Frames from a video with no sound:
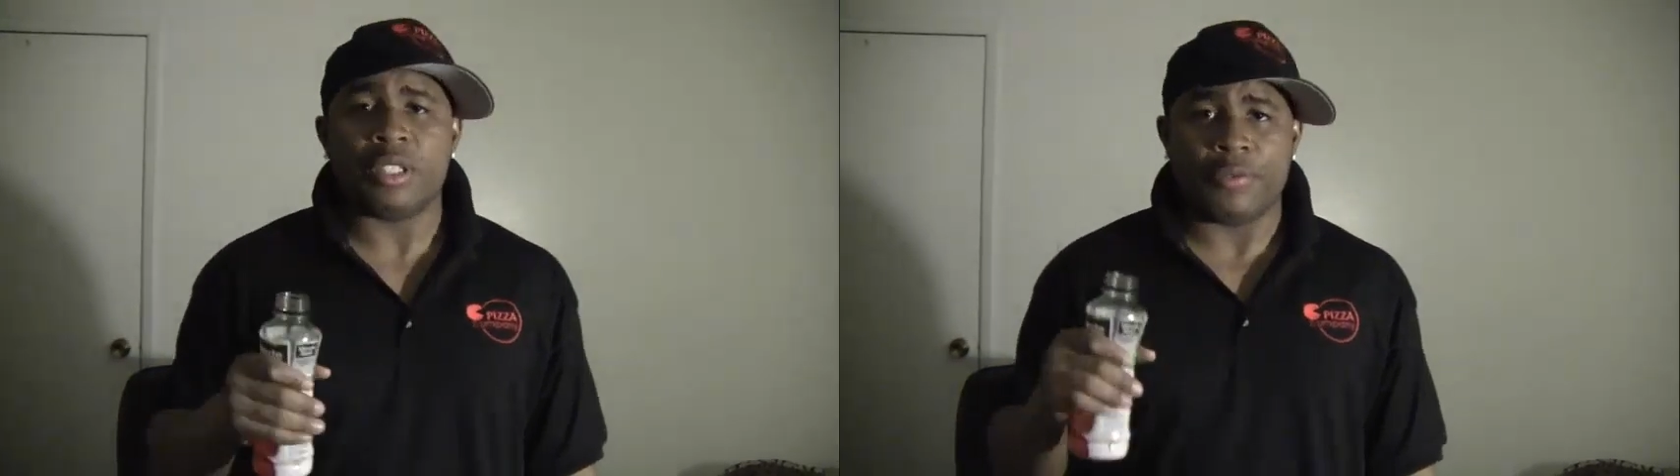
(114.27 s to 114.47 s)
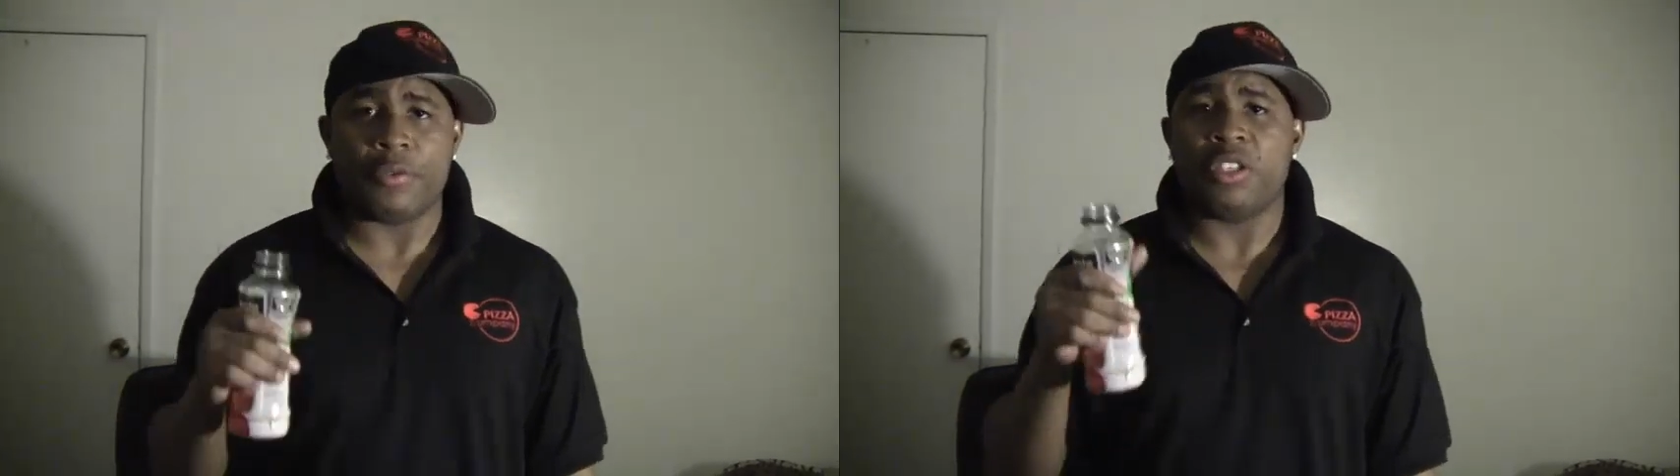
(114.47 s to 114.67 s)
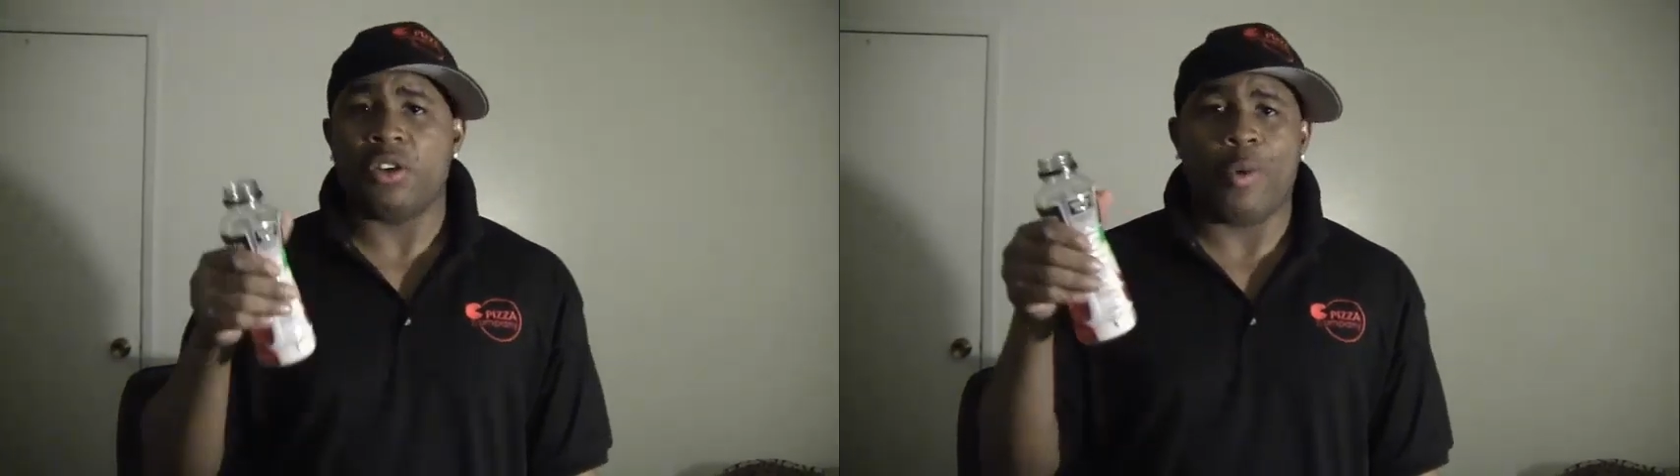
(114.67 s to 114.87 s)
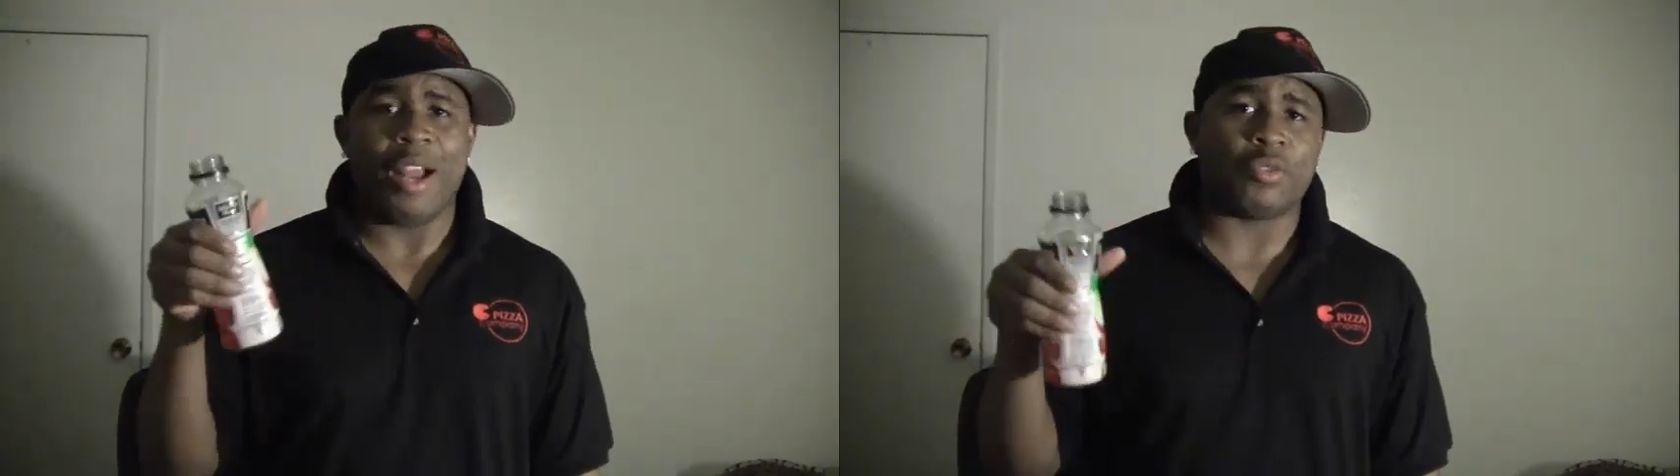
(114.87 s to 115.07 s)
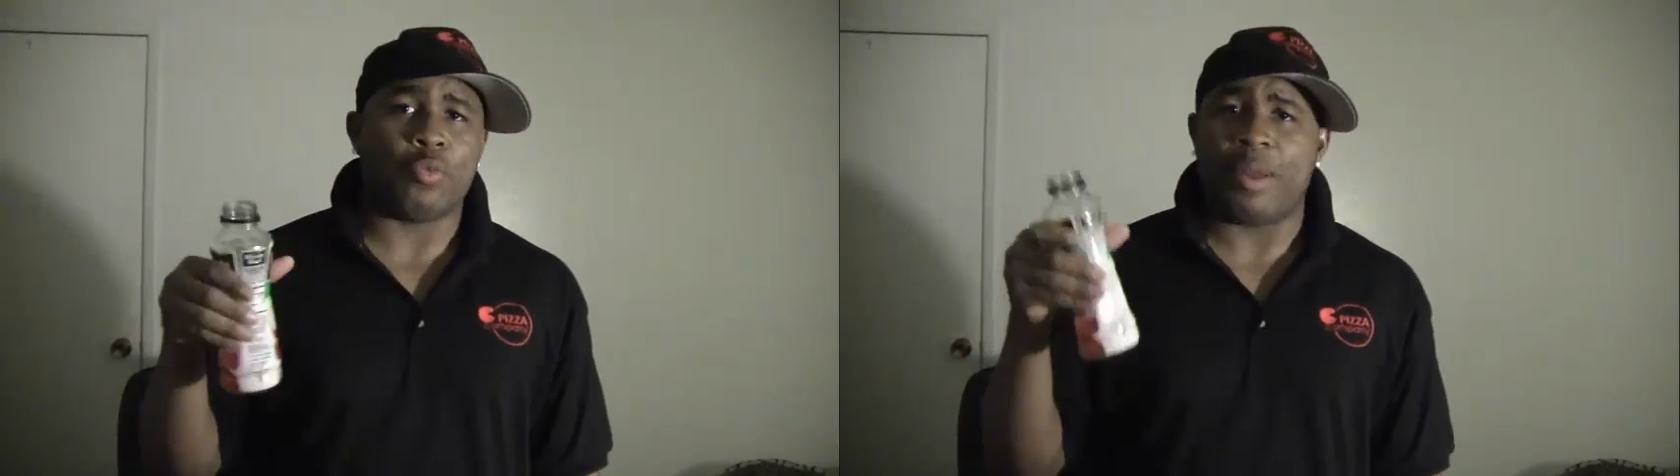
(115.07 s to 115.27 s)
because if you're still
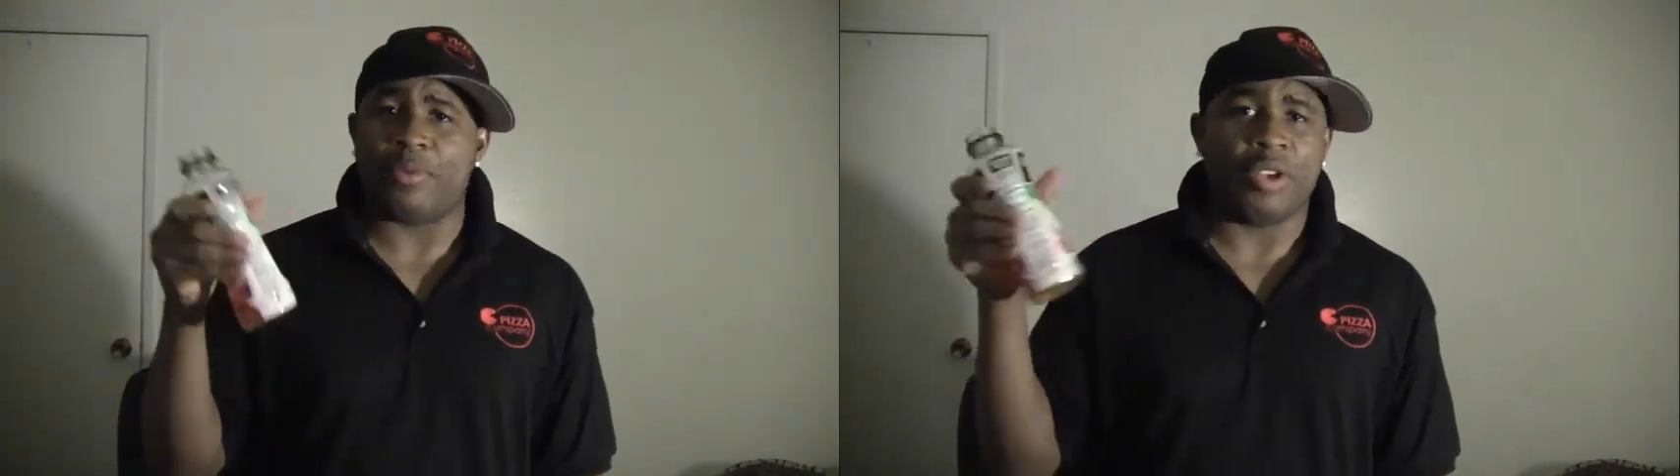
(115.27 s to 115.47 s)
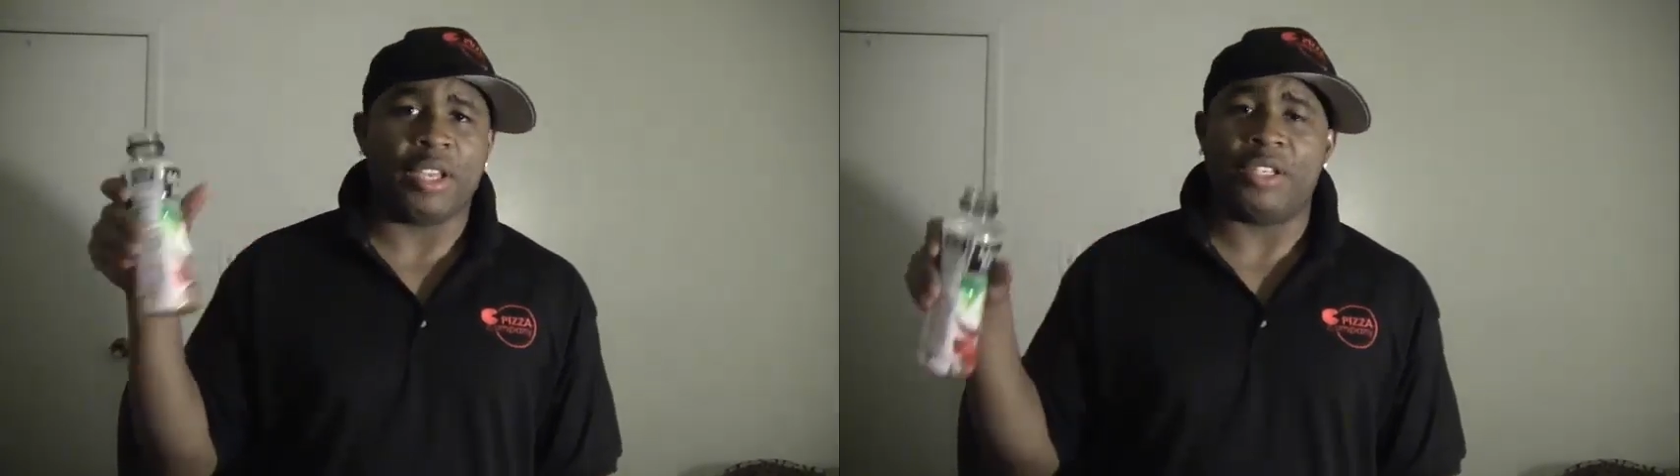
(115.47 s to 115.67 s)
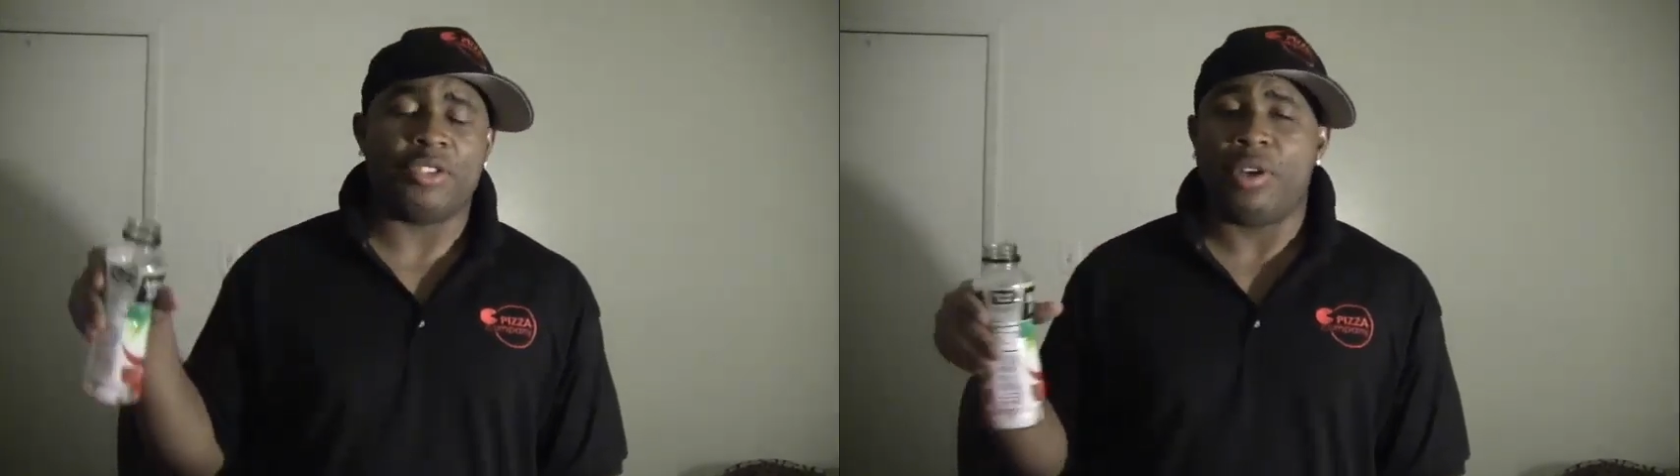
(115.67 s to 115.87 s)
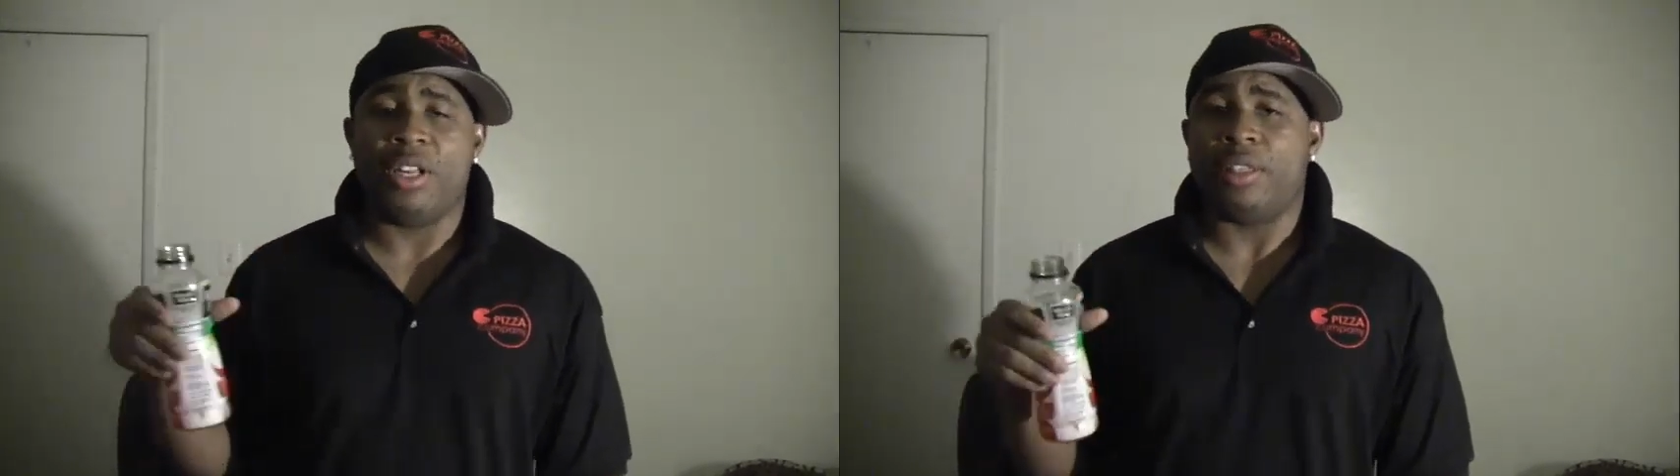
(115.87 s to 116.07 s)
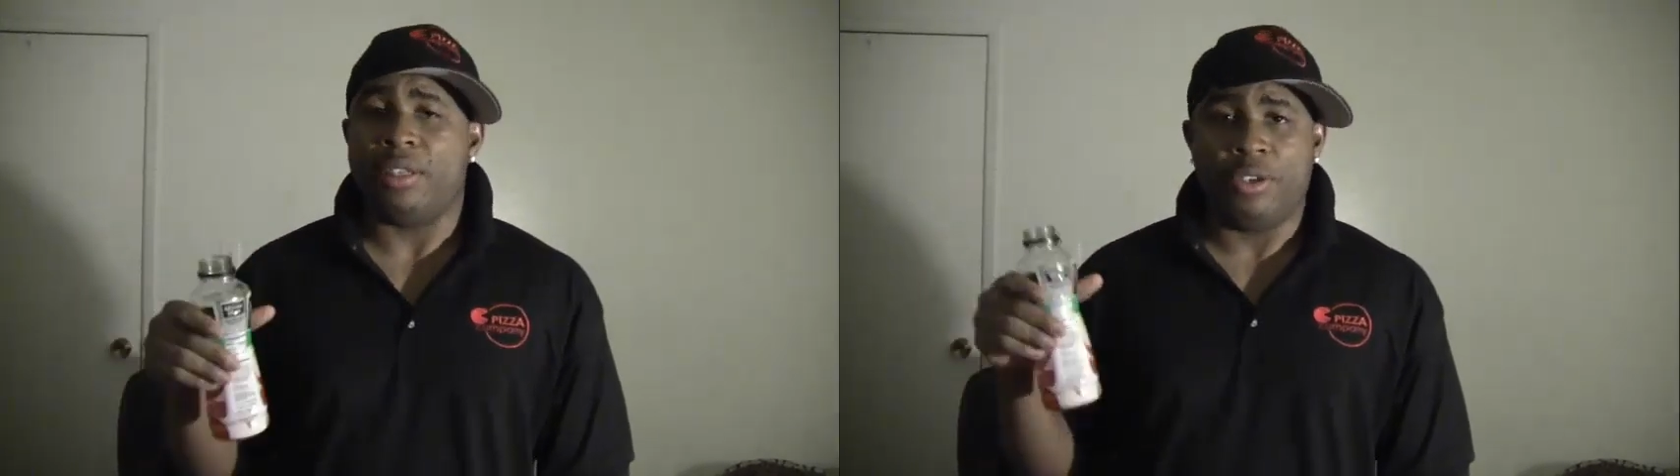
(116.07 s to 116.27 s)
watching while I'm drinking this drink,